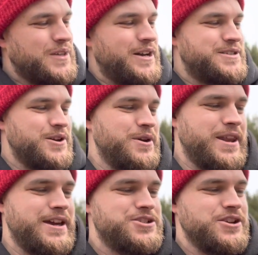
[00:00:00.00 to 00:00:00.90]
So in
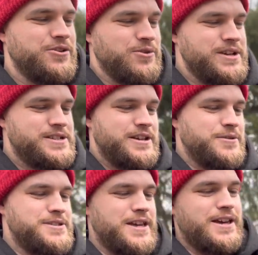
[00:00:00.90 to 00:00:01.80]
ancient Greece, there
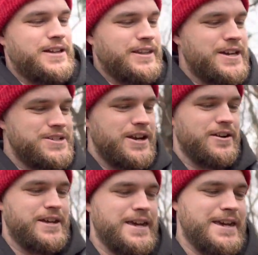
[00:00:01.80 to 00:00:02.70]
was a
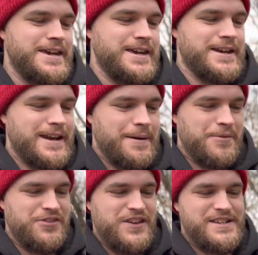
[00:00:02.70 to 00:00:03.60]
legendary king named
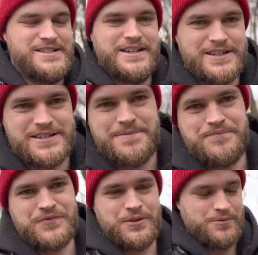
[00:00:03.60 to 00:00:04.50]
Theseus,
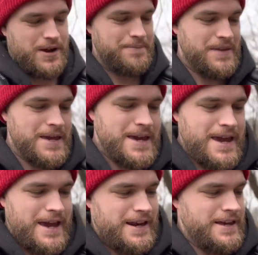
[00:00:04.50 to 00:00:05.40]
right?
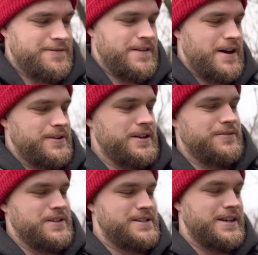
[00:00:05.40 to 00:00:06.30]
And he founded
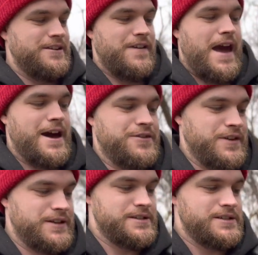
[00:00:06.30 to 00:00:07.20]
the city of
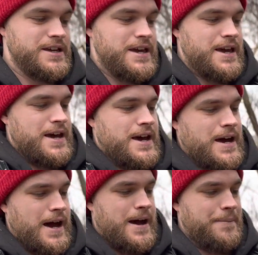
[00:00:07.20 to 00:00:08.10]
Athens,
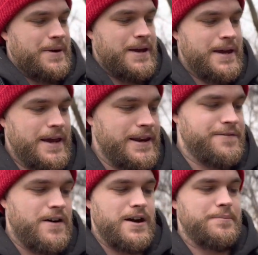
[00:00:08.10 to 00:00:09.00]
and he
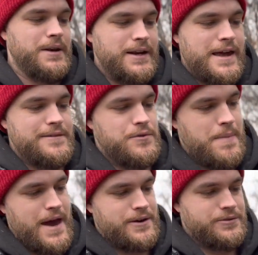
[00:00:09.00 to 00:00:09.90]
fought many naval
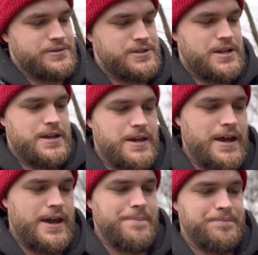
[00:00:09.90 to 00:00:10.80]
battles.
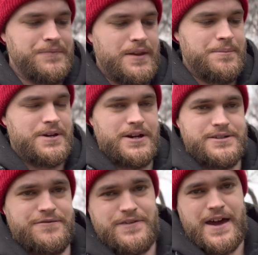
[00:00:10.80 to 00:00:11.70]
And
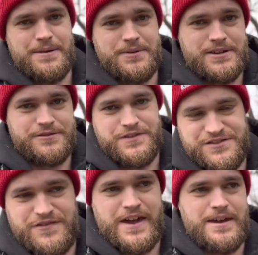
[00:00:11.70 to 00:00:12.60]
because of that, because of his
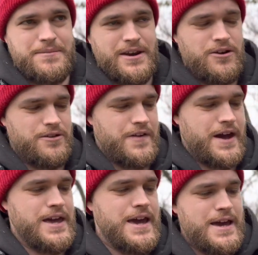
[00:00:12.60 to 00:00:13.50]
fame and all of
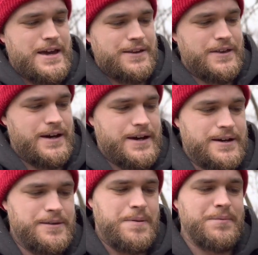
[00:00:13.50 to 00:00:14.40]
that,
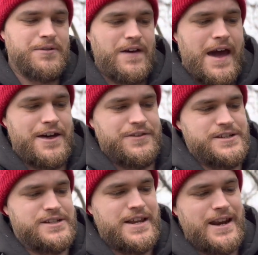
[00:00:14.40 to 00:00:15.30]
the people of
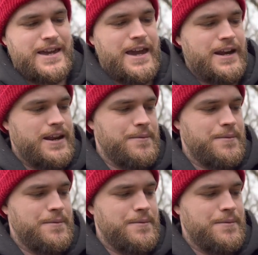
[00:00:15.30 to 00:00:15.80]
Athens dedicated a